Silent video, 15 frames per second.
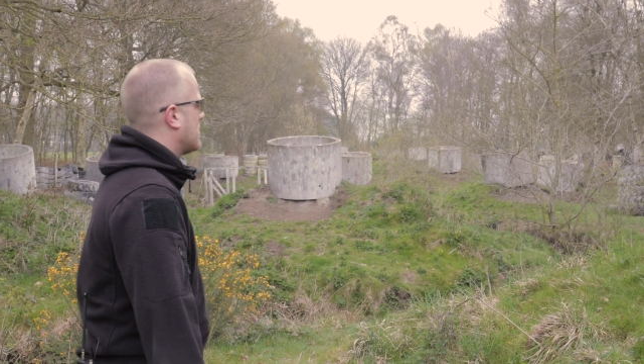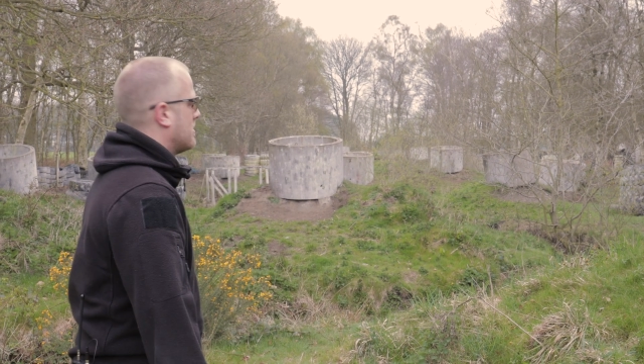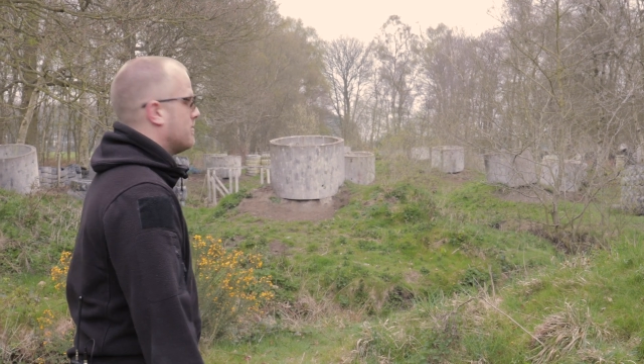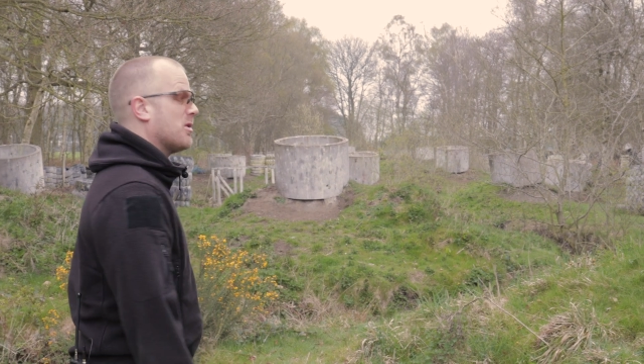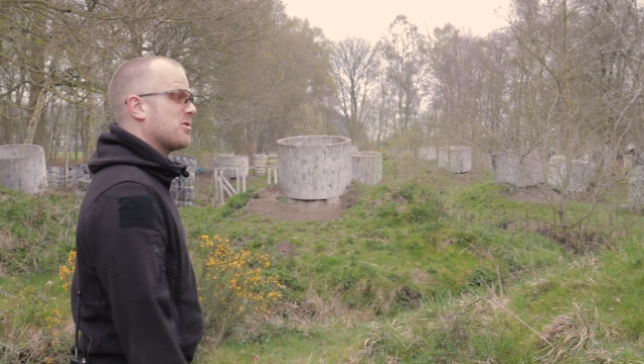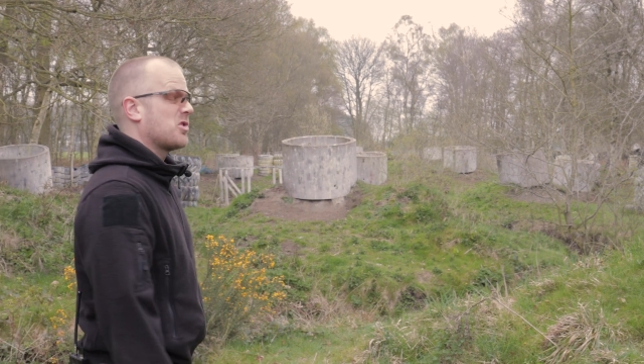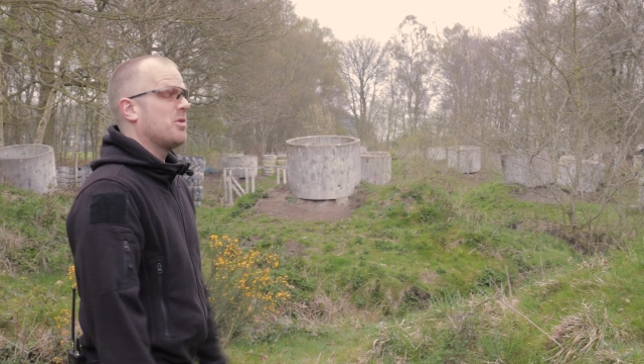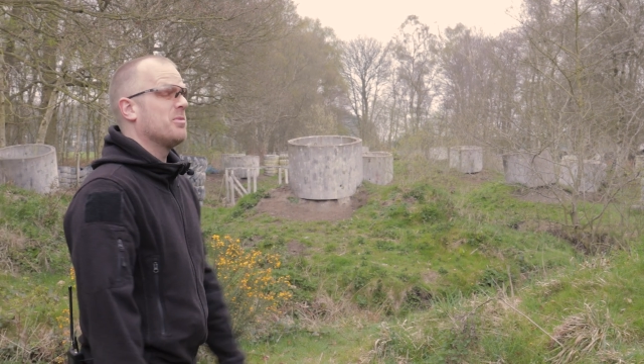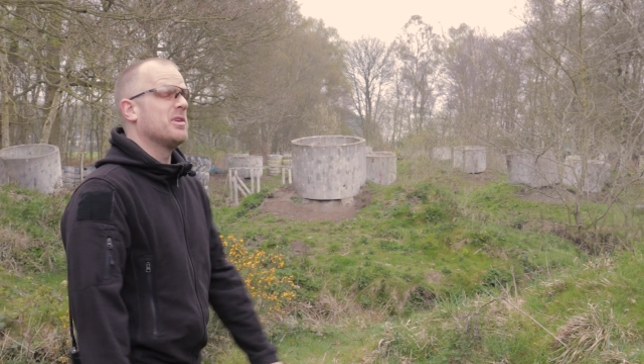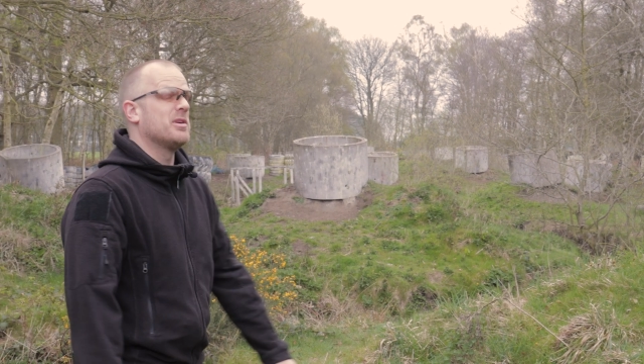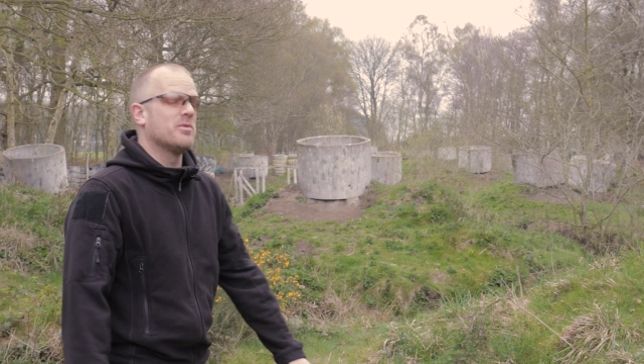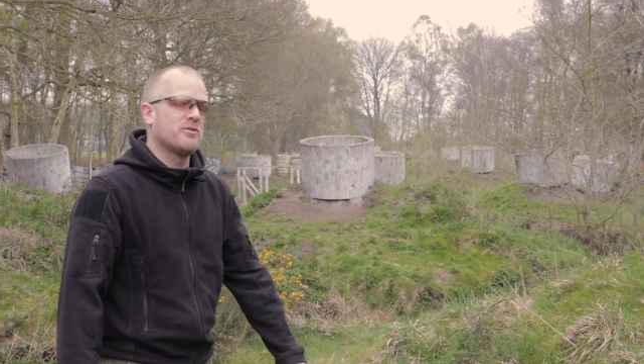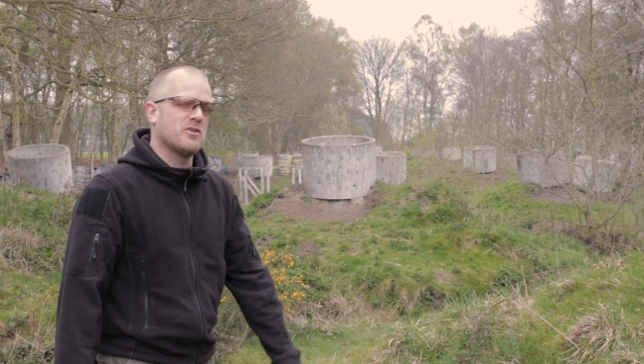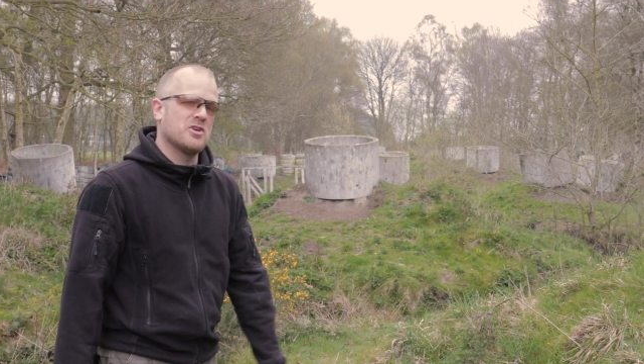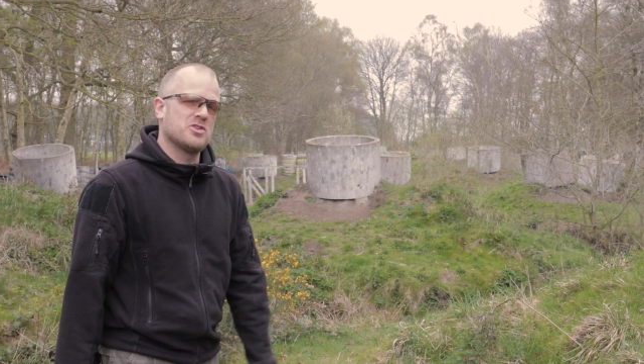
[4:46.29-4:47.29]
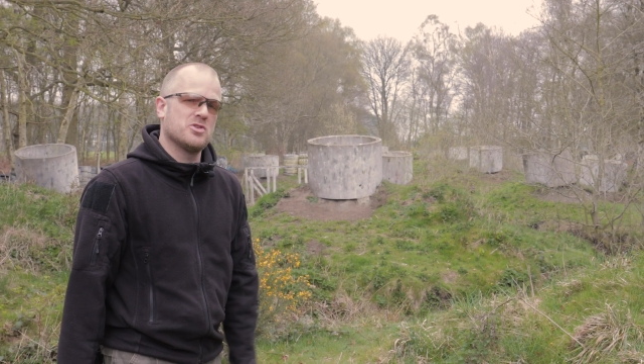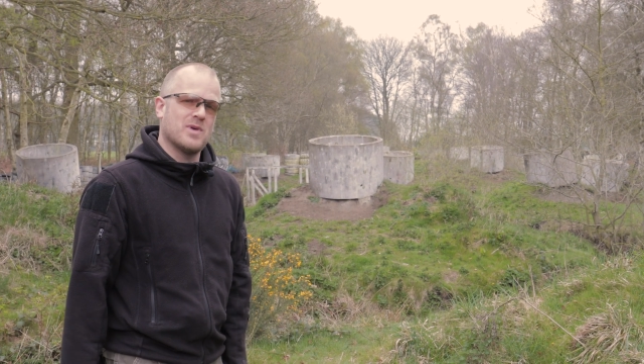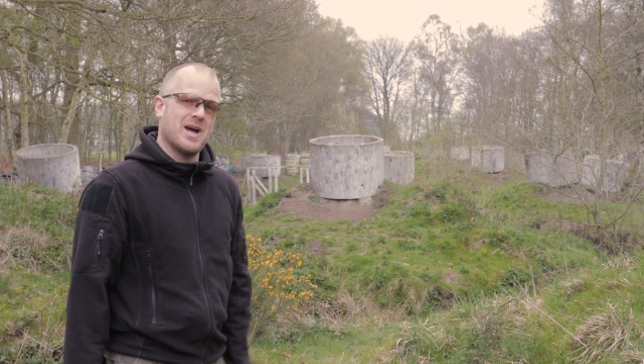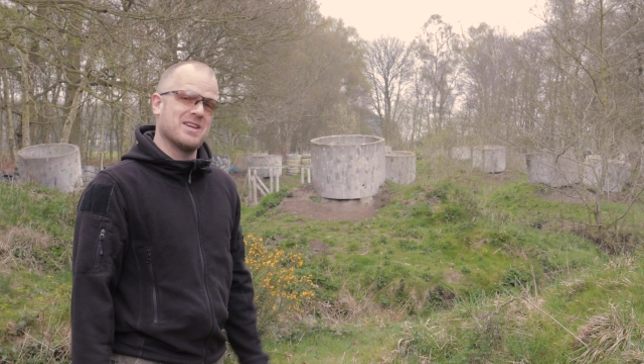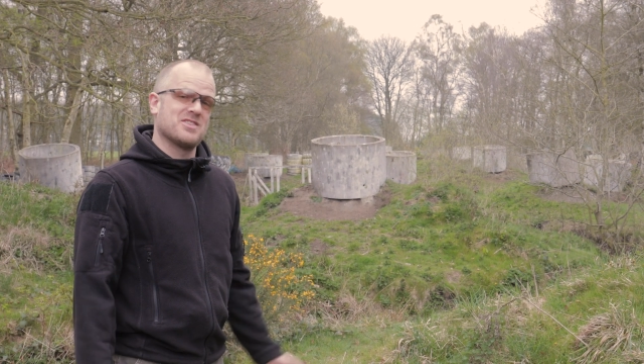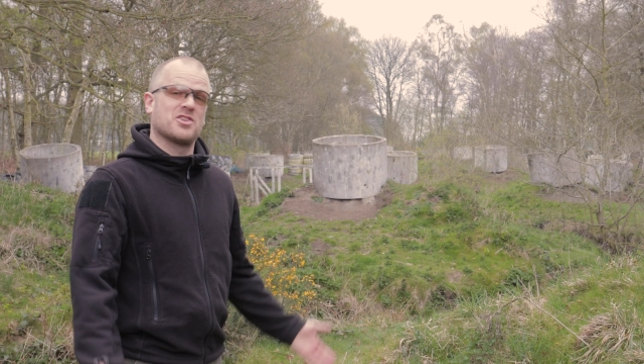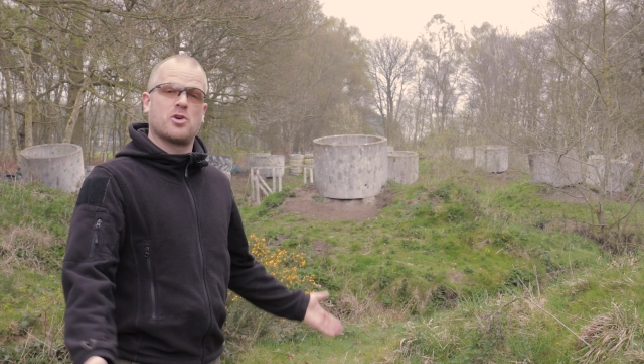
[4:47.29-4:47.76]
most commonly referred to
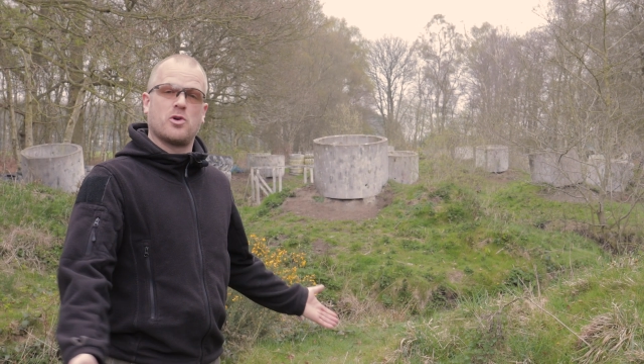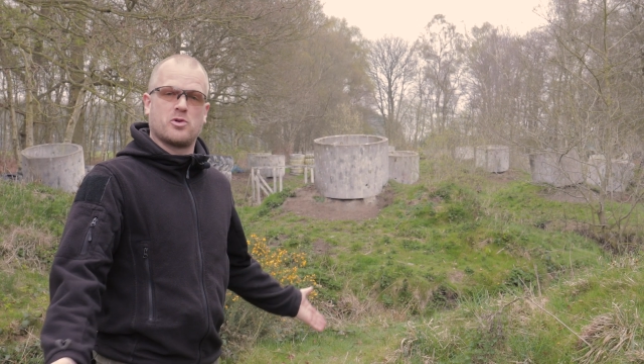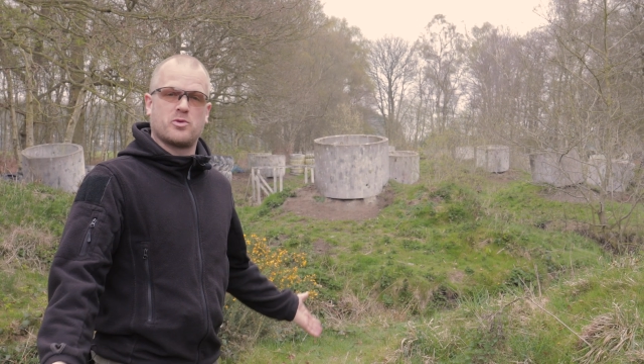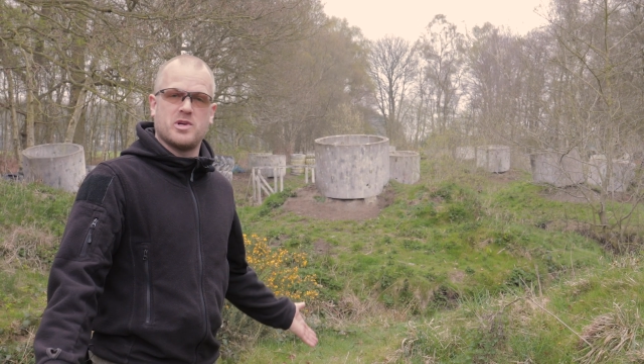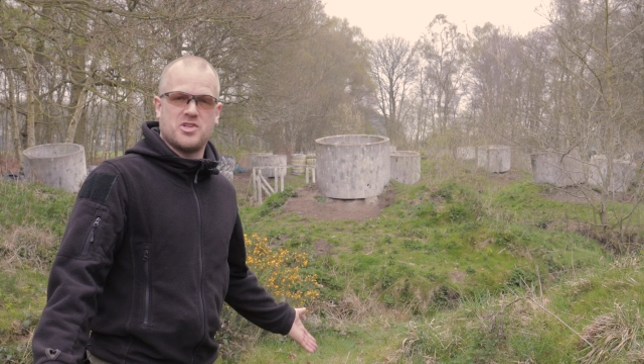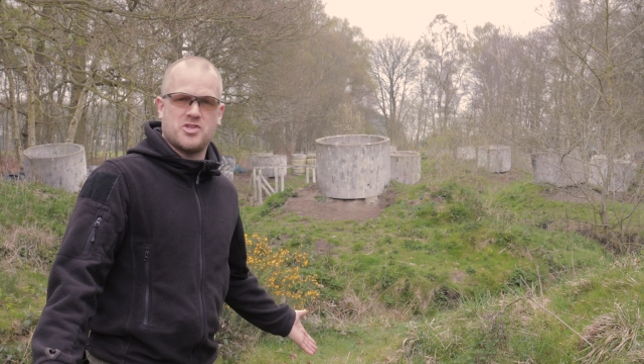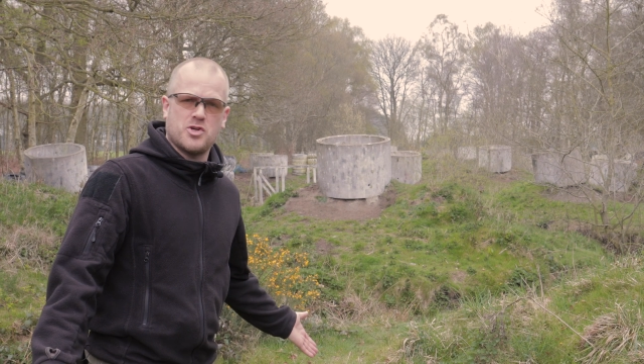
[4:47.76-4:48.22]
as the concrete